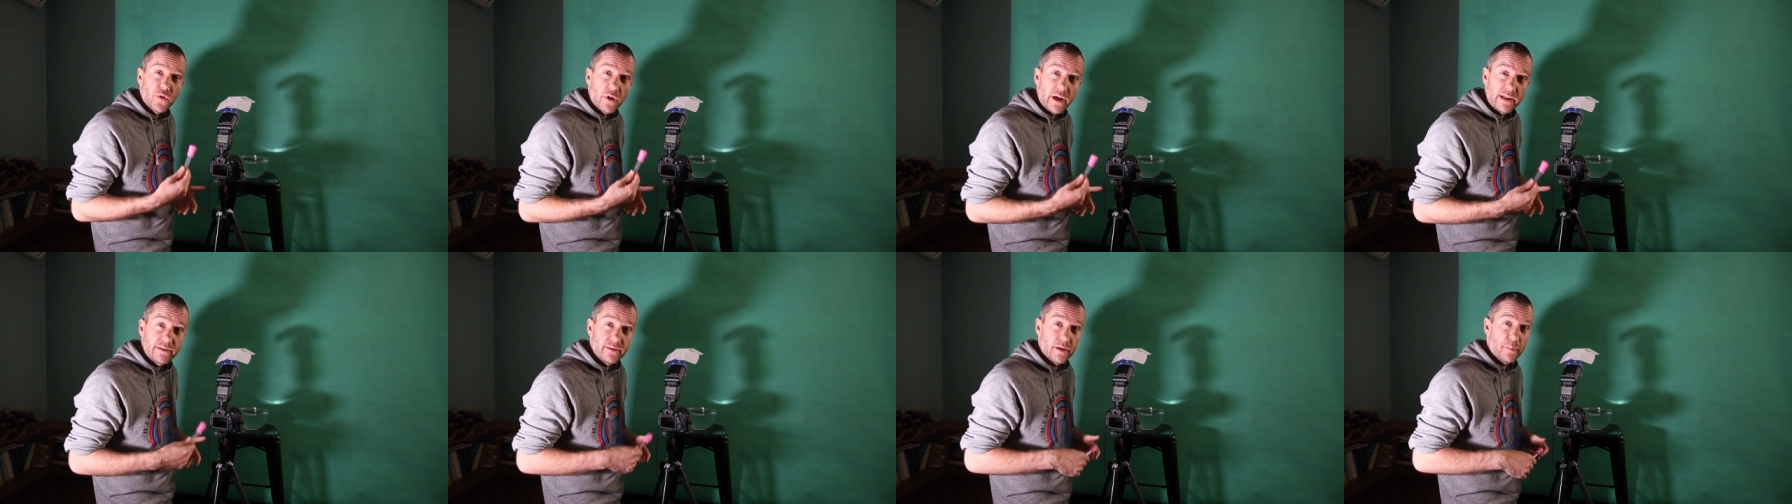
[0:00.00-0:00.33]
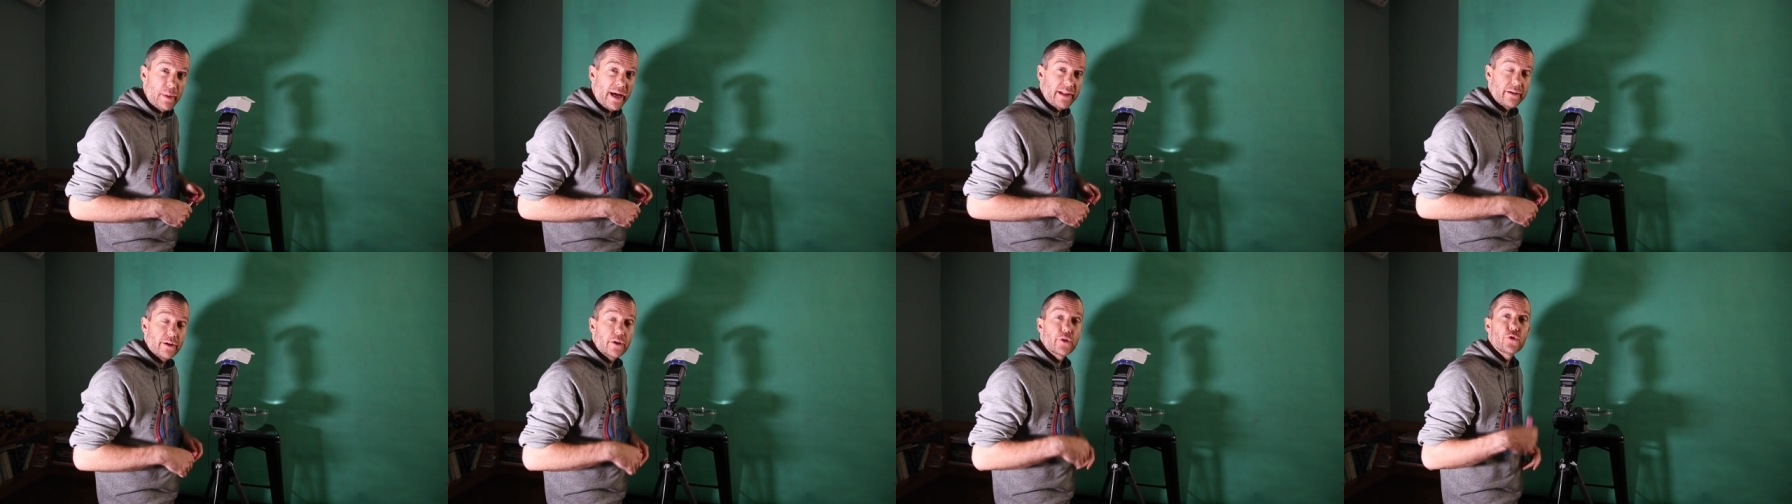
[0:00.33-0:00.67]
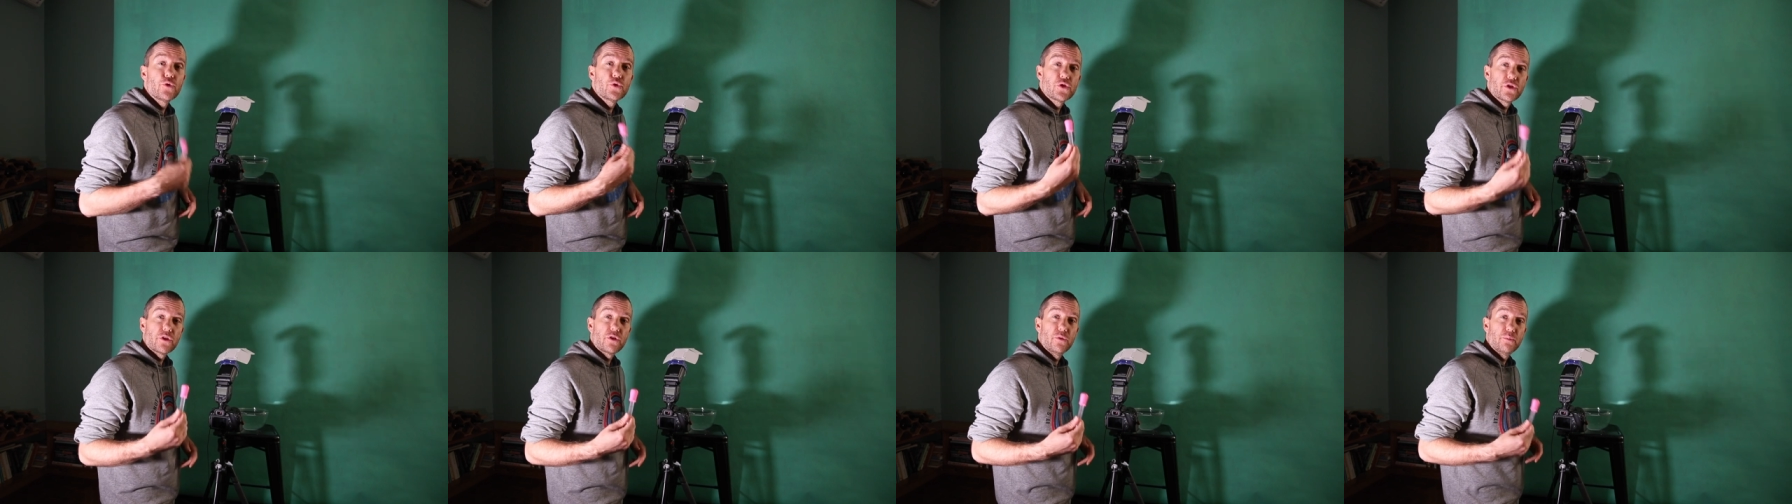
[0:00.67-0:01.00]
forgot about a
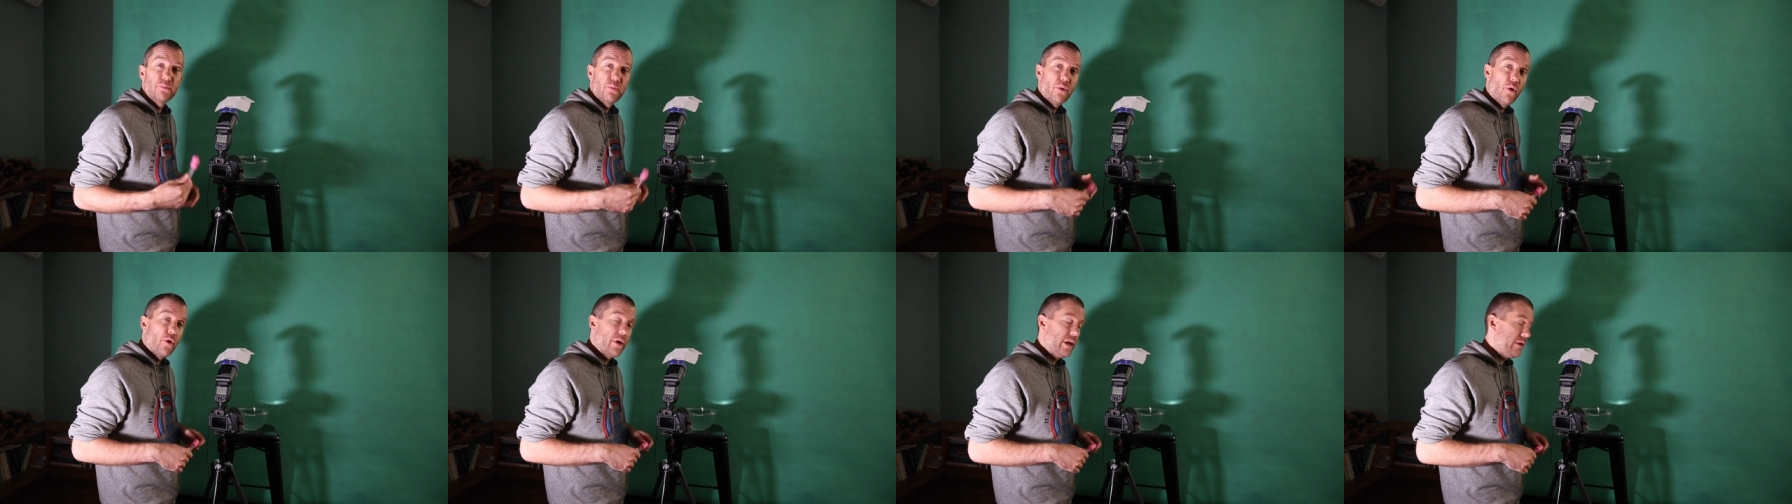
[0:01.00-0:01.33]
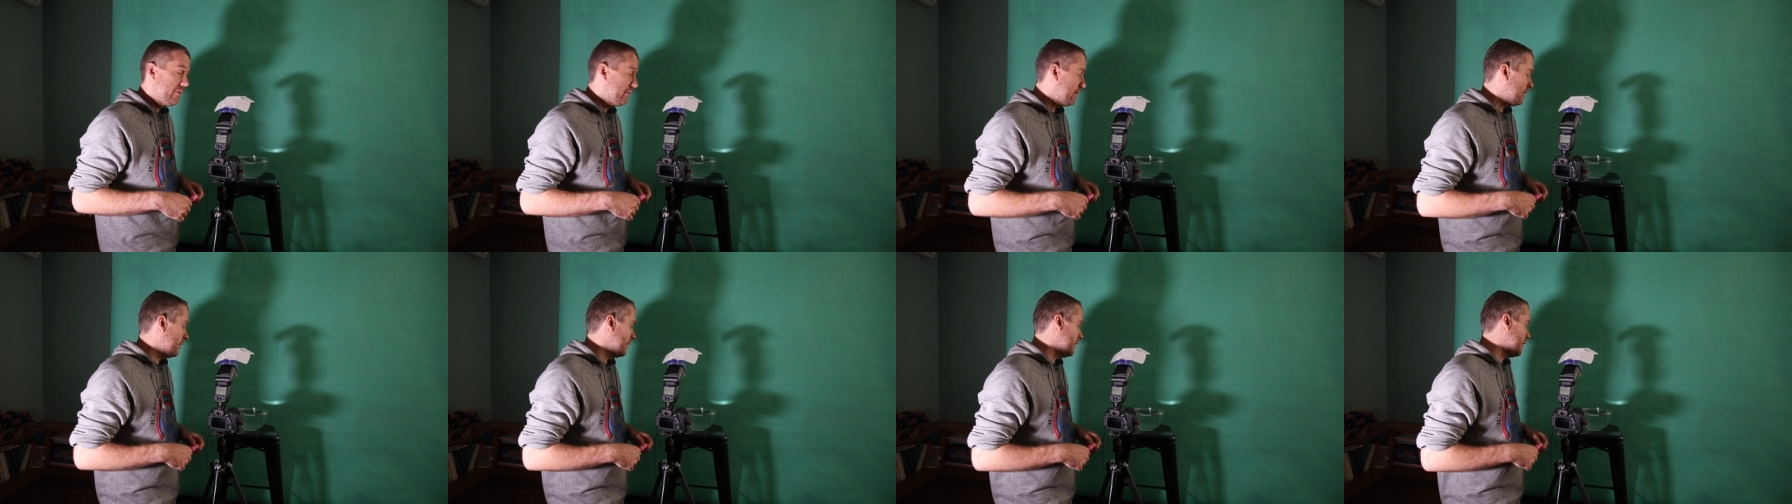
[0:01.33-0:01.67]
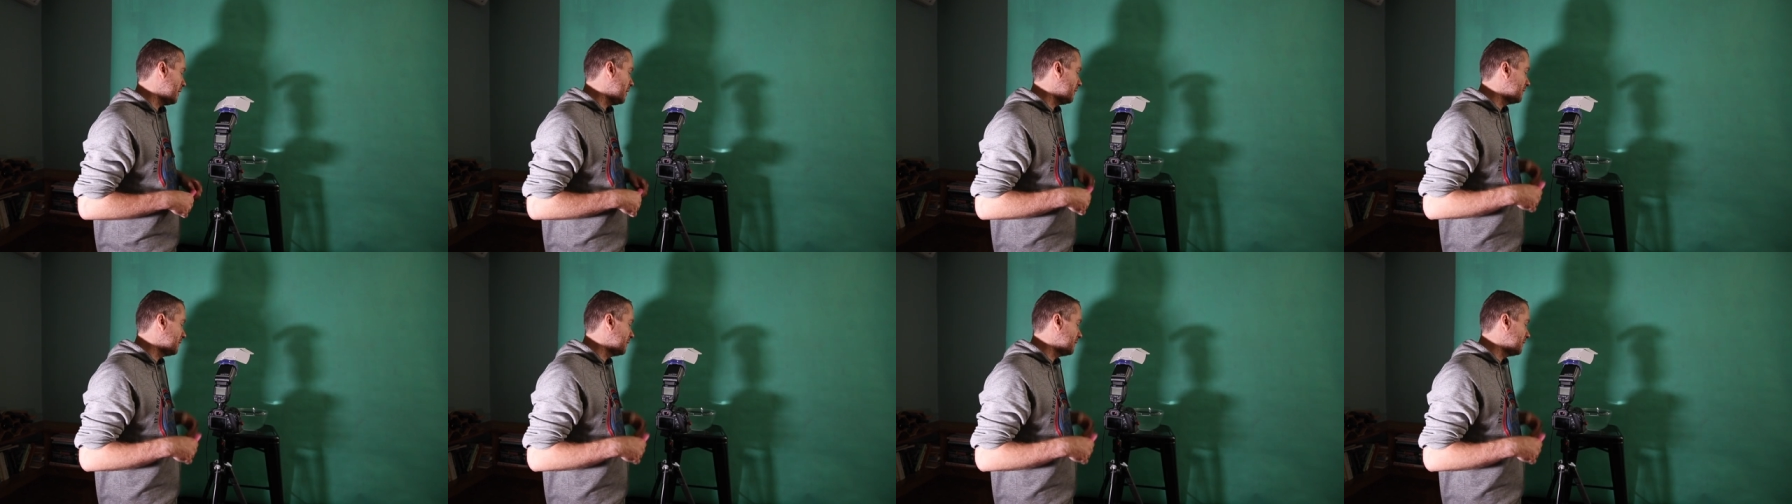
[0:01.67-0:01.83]
crucial component uh,